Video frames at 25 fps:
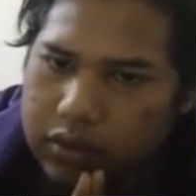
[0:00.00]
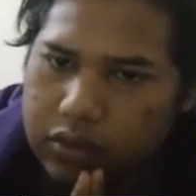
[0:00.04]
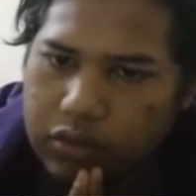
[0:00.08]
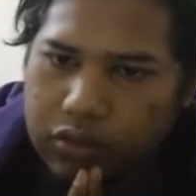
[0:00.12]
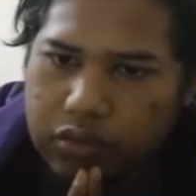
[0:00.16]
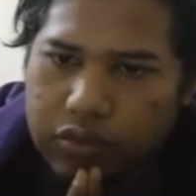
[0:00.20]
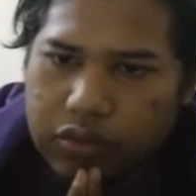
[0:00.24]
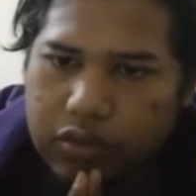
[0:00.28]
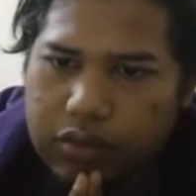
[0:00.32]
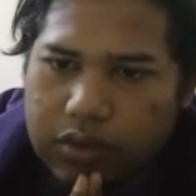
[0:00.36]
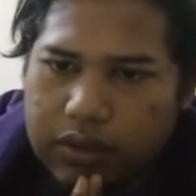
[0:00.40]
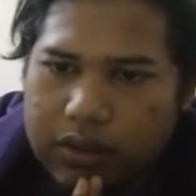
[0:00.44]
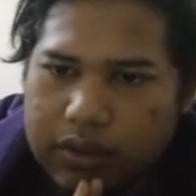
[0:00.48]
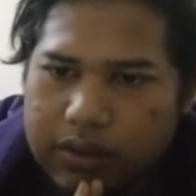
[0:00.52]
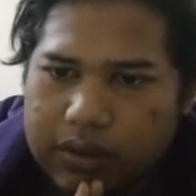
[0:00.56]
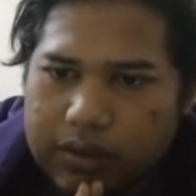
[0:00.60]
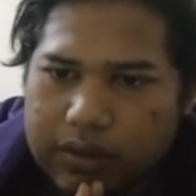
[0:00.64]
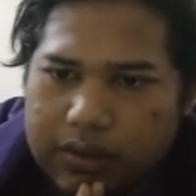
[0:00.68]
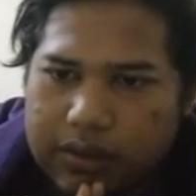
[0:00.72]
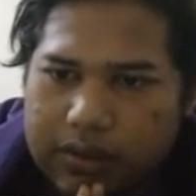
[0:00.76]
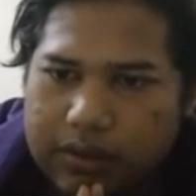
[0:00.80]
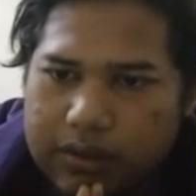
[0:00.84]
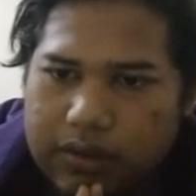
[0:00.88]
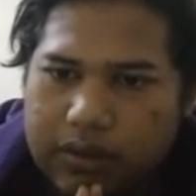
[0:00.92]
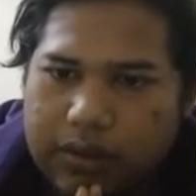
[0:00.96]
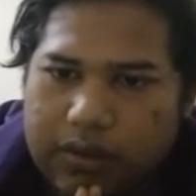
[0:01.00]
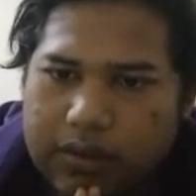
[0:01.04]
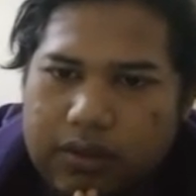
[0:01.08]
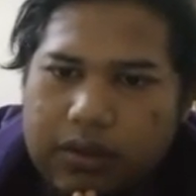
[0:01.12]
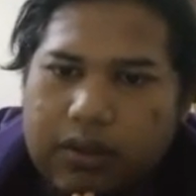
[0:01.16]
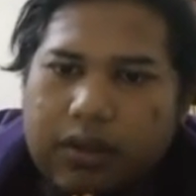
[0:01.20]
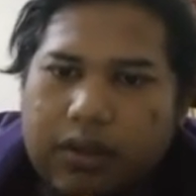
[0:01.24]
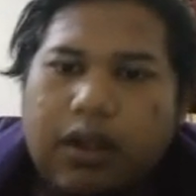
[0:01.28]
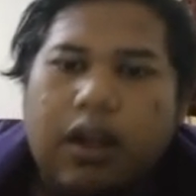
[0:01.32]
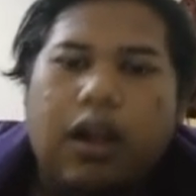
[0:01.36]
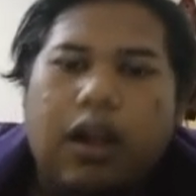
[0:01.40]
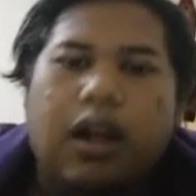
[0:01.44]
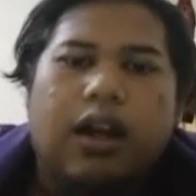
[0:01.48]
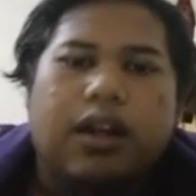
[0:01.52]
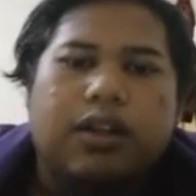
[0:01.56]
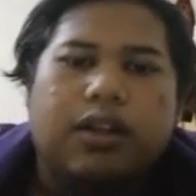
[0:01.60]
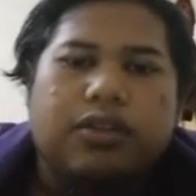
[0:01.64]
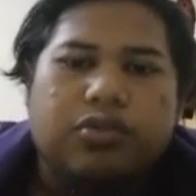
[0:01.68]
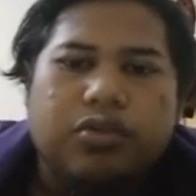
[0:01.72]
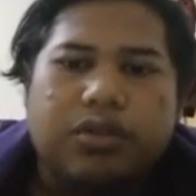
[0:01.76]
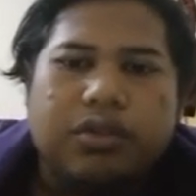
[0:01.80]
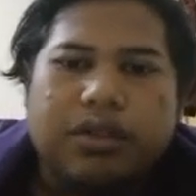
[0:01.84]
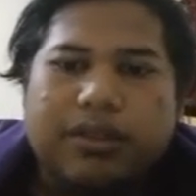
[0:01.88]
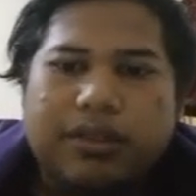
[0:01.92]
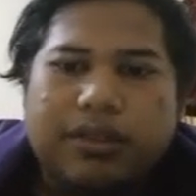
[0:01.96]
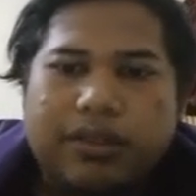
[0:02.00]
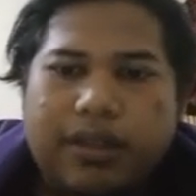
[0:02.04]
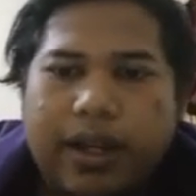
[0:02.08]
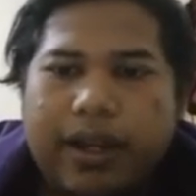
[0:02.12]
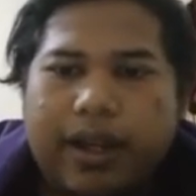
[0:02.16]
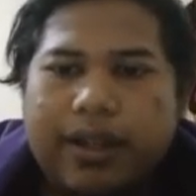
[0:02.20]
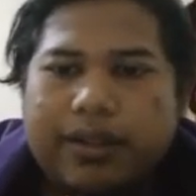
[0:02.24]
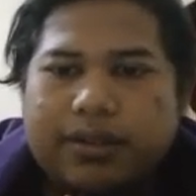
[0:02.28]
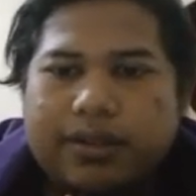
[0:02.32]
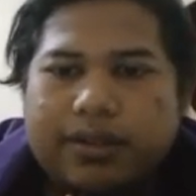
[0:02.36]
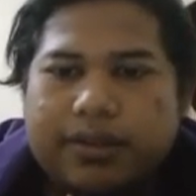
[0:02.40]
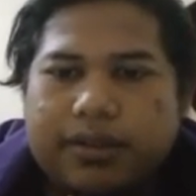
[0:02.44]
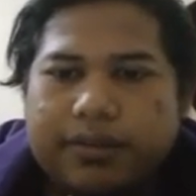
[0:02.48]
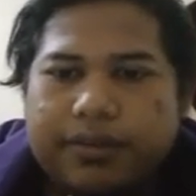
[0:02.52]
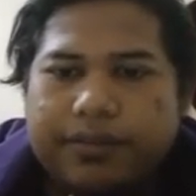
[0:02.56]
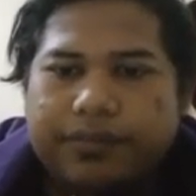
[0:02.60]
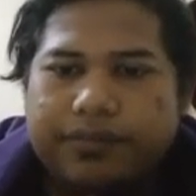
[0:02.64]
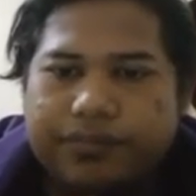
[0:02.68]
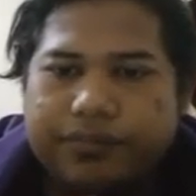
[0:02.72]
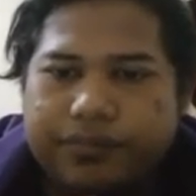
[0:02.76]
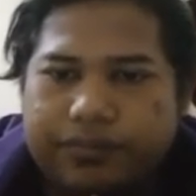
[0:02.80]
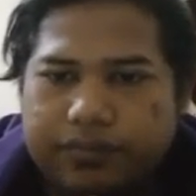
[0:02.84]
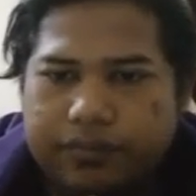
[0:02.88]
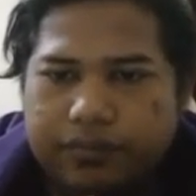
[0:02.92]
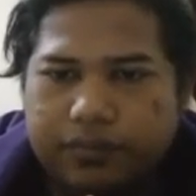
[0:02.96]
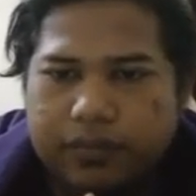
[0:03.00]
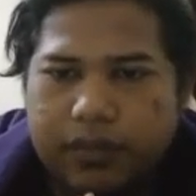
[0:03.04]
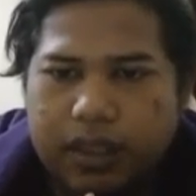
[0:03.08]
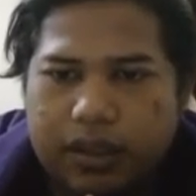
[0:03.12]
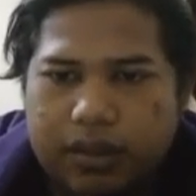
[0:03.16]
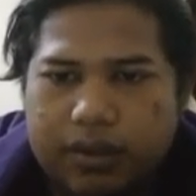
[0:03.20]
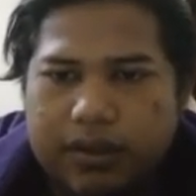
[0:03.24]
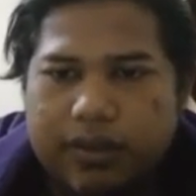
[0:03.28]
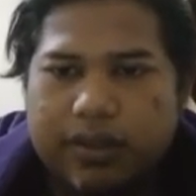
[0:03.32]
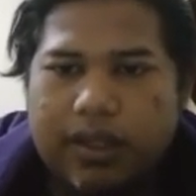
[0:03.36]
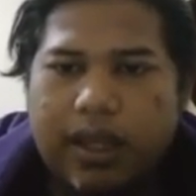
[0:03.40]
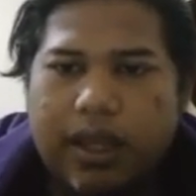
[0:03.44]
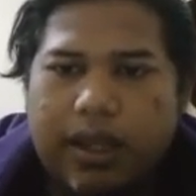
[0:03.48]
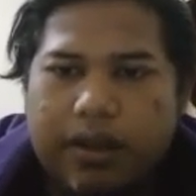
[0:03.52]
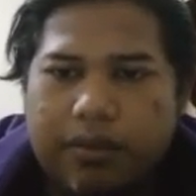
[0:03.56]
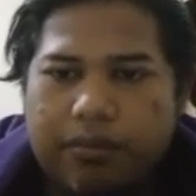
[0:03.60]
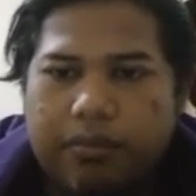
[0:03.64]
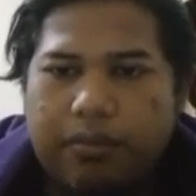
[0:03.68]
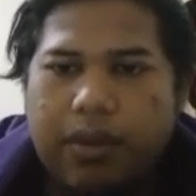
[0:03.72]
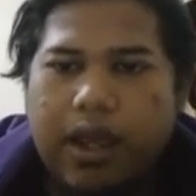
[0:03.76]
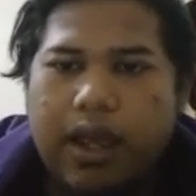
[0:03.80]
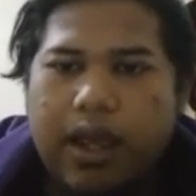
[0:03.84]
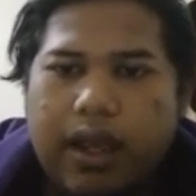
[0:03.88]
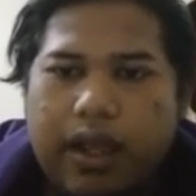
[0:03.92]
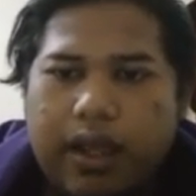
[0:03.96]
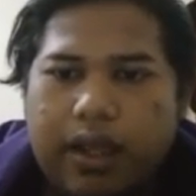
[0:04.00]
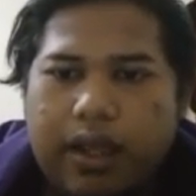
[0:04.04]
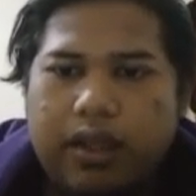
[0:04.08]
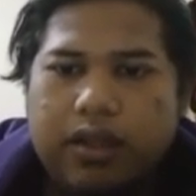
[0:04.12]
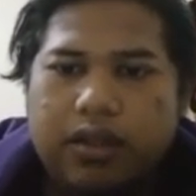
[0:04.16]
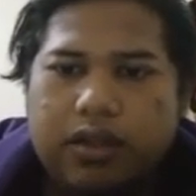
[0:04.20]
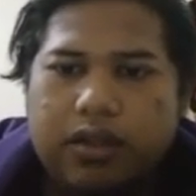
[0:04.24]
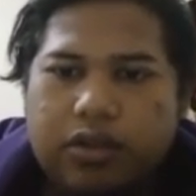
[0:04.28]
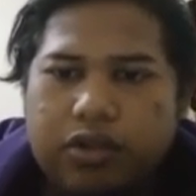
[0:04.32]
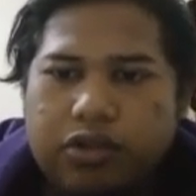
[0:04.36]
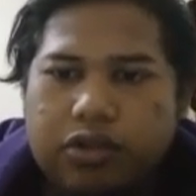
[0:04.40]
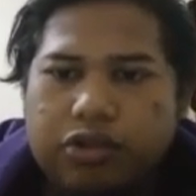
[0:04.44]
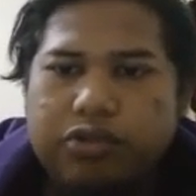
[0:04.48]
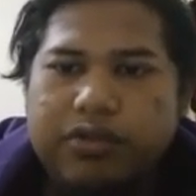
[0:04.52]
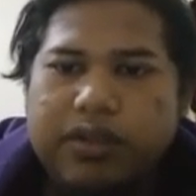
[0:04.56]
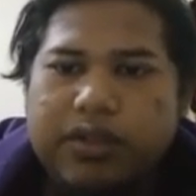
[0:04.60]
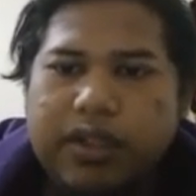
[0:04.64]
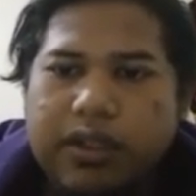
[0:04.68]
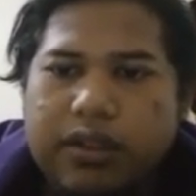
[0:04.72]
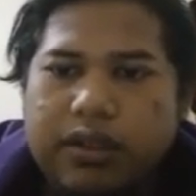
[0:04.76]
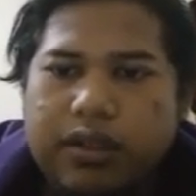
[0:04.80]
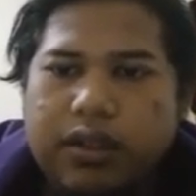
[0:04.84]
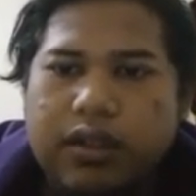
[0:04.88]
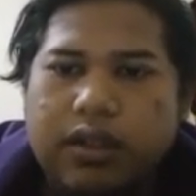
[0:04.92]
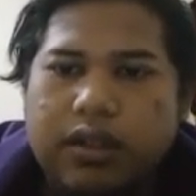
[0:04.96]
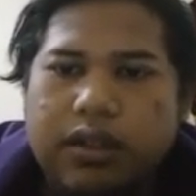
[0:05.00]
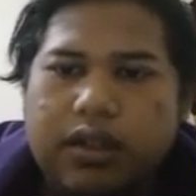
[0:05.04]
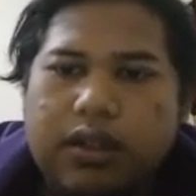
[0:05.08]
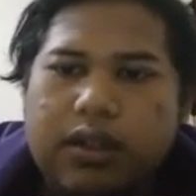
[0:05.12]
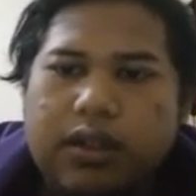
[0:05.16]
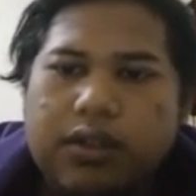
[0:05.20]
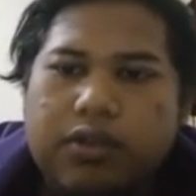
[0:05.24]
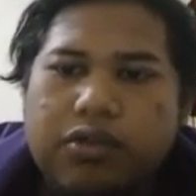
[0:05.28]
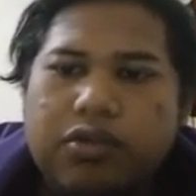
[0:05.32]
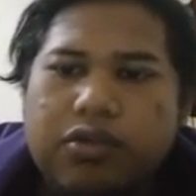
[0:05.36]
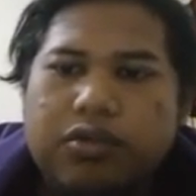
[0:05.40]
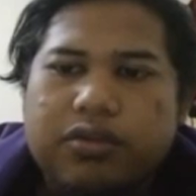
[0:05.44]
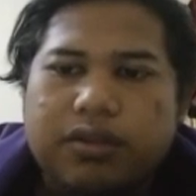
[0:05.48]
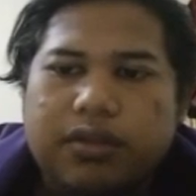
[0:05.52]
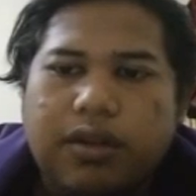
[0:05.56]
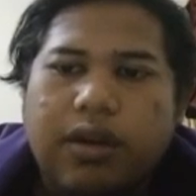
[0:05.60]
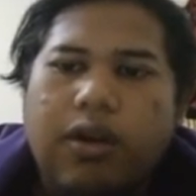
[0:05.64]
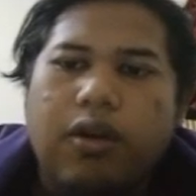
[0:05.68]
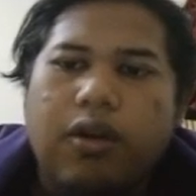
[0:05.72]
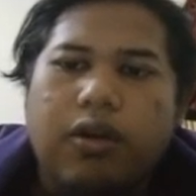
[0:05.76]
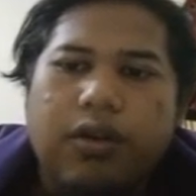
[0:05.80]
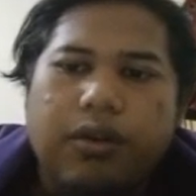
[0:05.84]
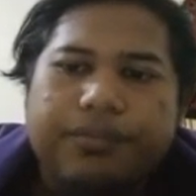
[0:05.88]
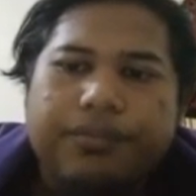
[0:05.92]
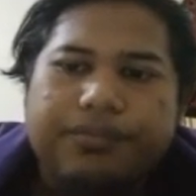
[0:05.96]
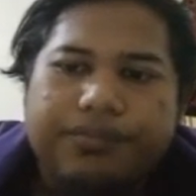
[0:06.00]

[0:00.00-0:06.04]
to the stress inside by using the Hooke's law.